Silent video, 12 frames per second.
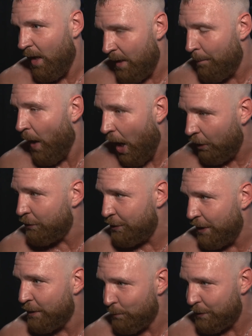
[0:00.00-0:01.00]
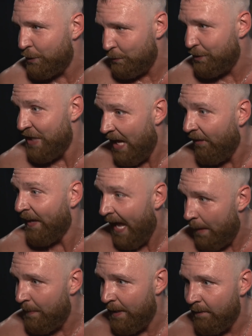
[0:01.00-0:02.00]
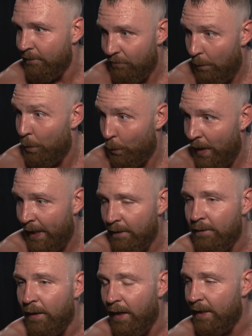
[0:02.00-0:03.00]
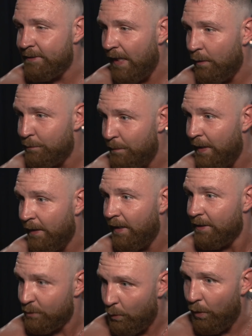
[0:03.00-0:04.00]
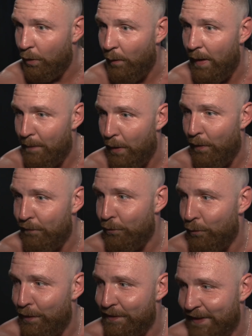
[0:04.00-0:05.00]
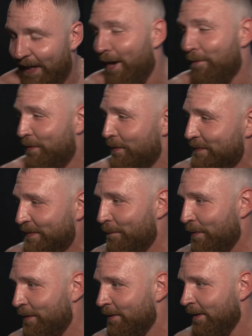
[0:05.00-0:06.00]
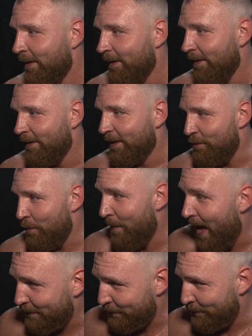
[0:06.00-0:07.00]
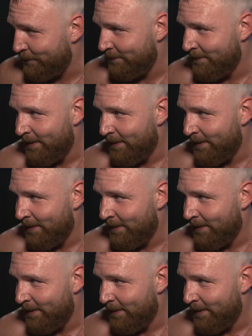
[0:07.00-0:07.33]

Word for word: an apology, is what she was yelling at me from the ring as I was being escorted away by referees. Like I would do something. Can you imagine?